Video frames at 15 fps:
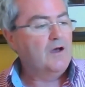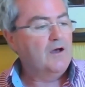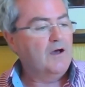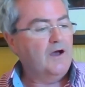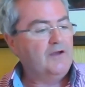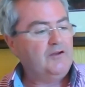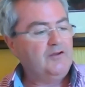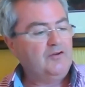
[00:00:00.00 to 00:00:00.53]

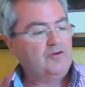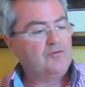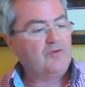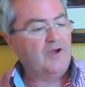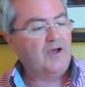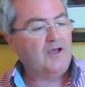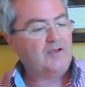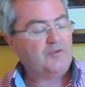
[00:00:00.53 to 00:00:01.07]
I didn't
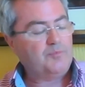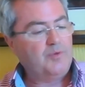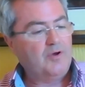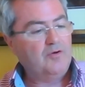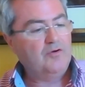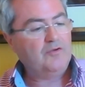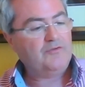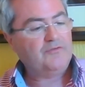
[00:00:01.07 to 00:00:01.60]
grasp how
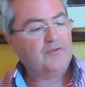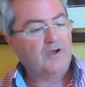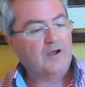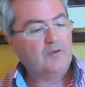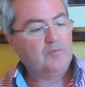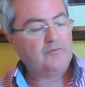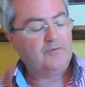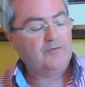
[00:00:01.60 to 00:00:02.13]

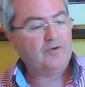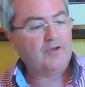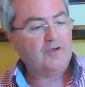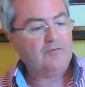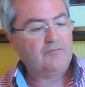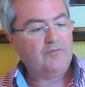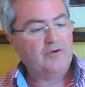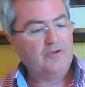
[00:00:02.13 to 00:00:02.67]
Husserl was
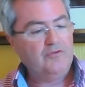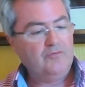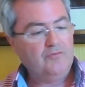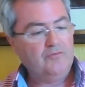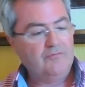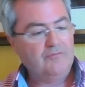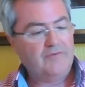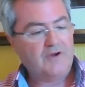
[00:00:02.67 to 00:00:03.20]
looking for a
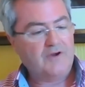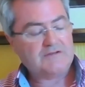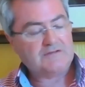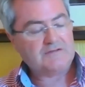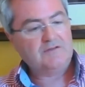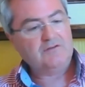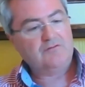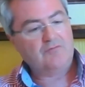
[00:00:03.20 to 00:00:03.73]

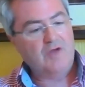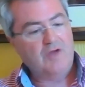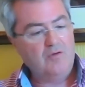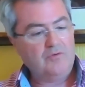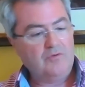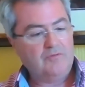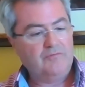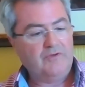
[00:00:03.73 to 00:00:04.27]
universal
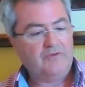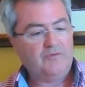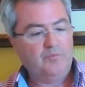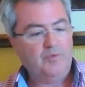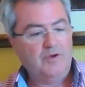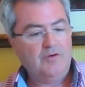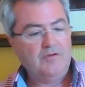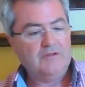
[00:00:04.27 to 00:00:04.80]
ground of
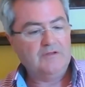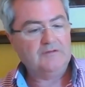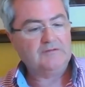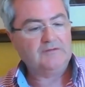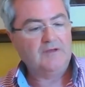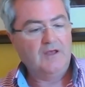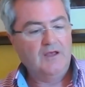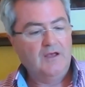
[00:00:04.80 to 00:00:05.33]

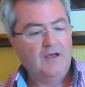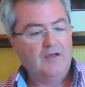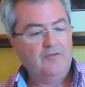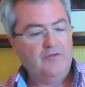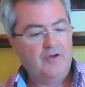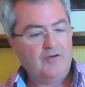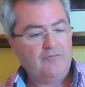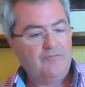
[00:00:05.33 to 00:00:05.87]
experience and
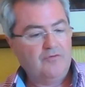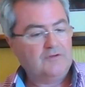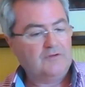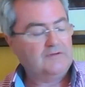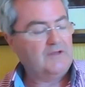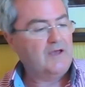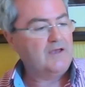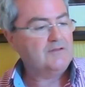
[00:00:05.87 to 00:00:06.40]
therefore
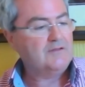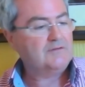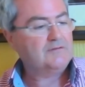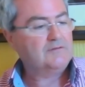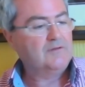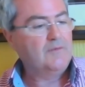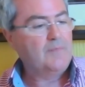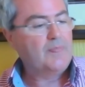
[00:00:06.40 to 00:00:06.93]

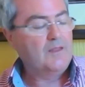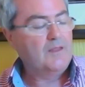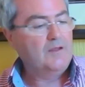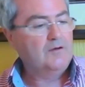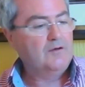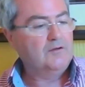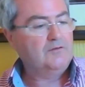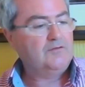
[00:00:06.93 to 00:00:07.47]
science
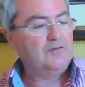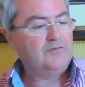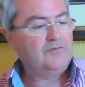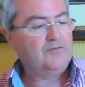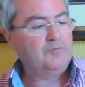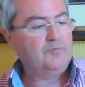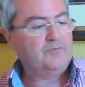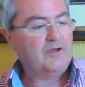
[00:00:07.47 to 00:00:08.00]
until
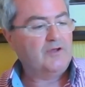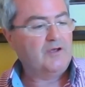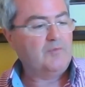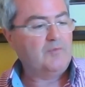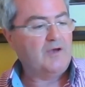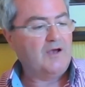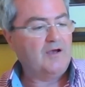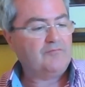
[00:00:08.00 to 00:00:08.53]
some
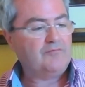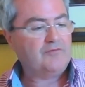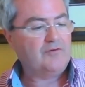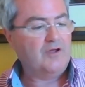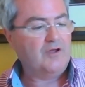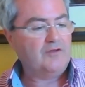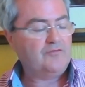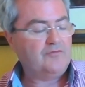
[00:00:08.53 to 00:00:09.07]
time after
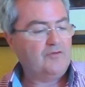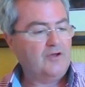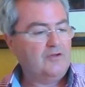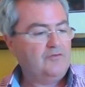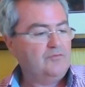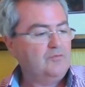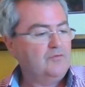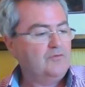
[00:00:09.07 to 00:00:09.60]
I'd tried
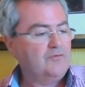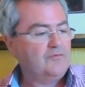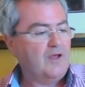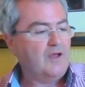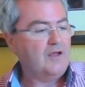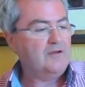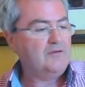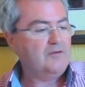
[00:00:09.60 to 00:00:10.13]
to
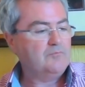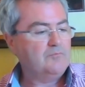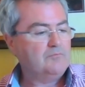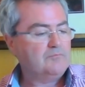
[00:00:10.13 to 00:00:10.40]
understand him.